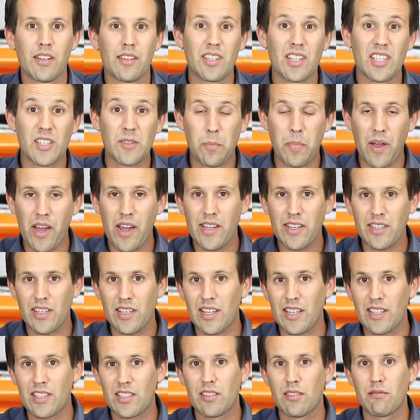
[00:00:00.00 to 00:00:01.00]
despite
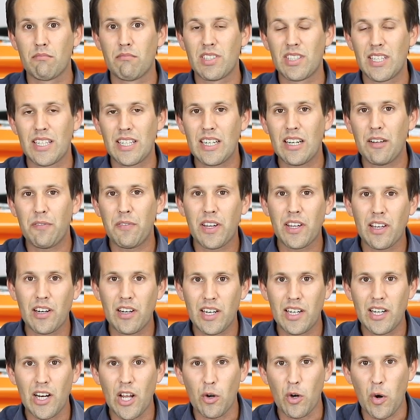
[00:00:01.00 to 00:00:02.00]
its
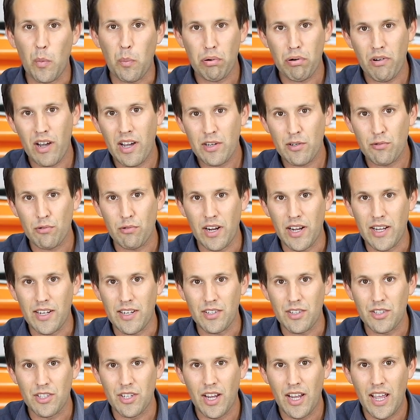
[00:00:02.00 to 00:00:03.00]
significantly lower price
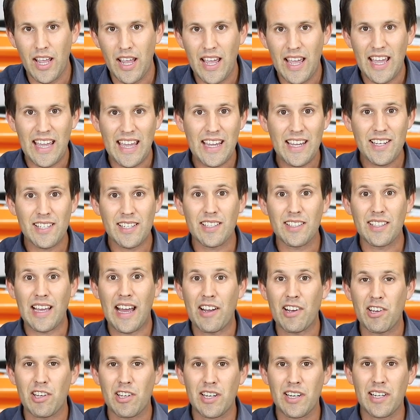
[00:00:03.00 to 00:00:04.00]
range, is it
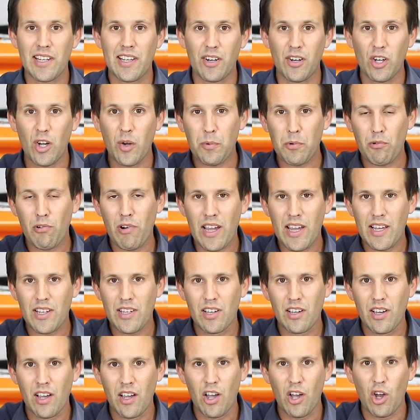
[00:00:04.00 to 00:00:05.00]
actually an
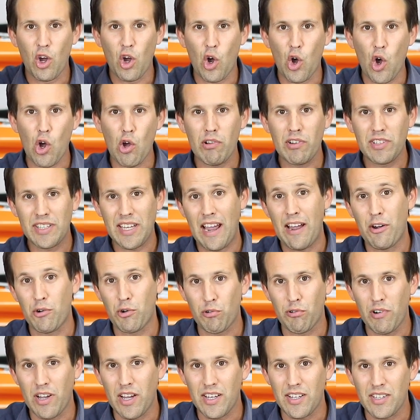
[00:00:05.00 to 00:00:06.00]
upgrade or a
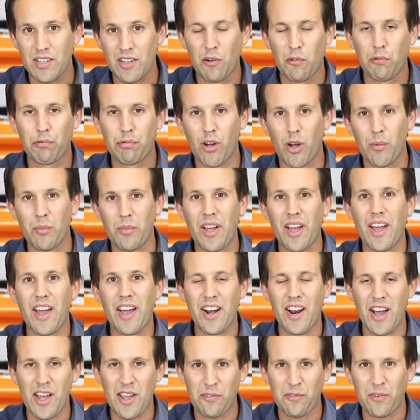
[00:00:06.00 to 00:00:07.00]
downgrade from
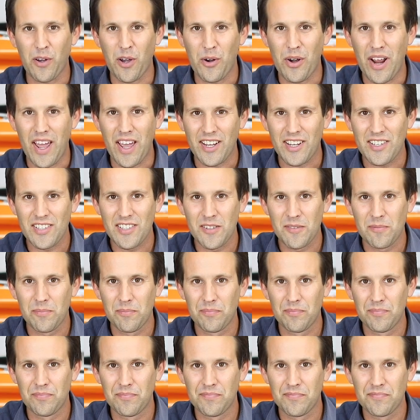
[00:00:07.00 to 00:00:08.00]
an iPhone X?
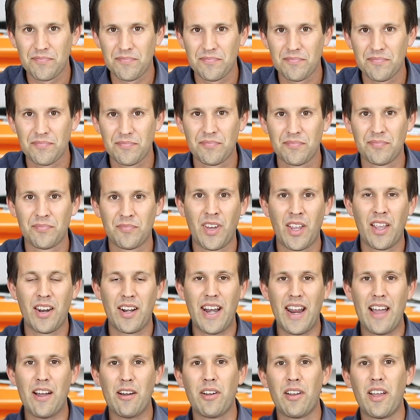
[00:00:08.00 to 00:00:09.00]

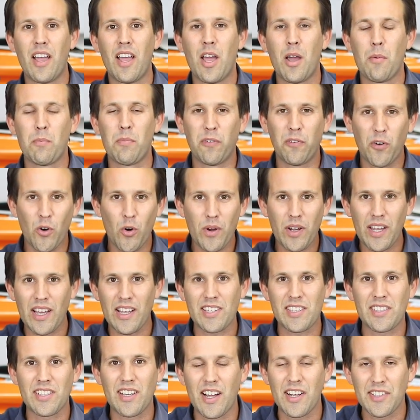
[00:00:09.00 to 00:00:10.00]
Now, before we
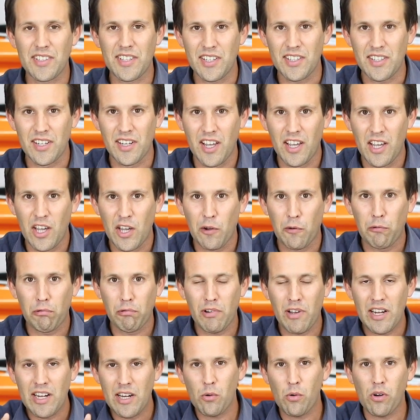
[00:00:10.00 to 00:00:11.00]
get started,
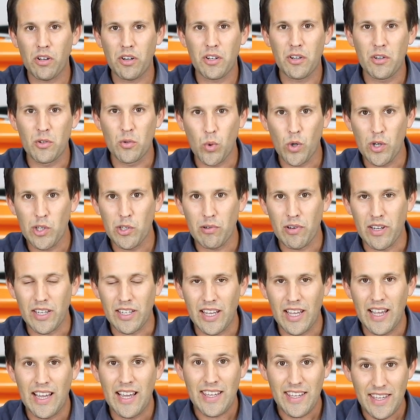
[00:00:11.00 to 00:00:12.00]
for anyone who's
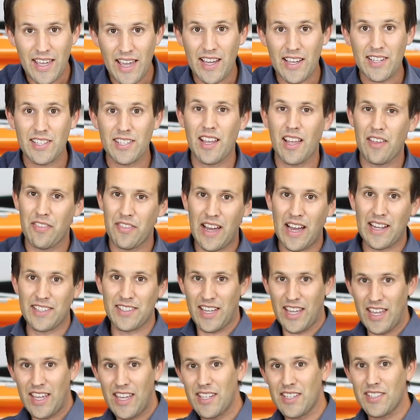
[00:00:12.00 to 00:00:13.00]
wondering, yes,
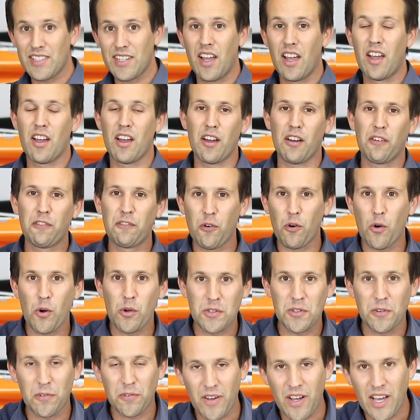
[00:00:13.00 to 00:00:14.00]
that is a
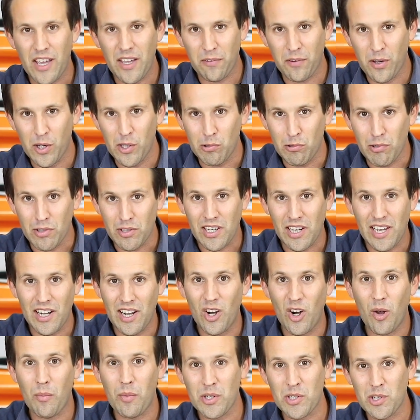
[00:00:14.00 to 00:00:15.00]
400 to 500
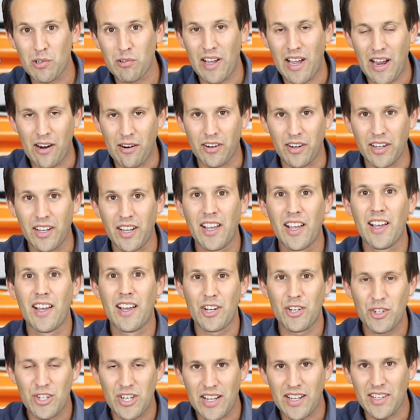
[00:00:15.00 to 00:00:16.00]
km/h
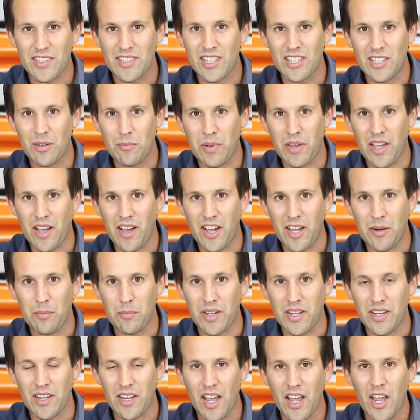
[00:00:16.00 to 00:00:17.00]
jet sitting behind
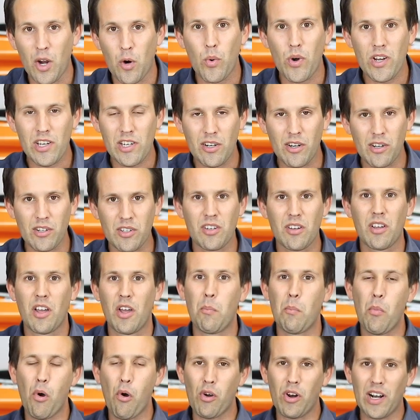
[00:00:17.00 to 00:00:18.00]
me, which looks
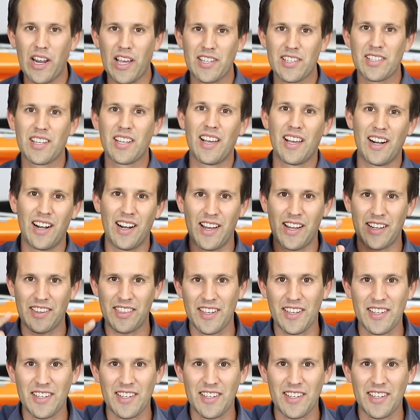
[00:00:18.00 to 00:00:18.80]
more or less like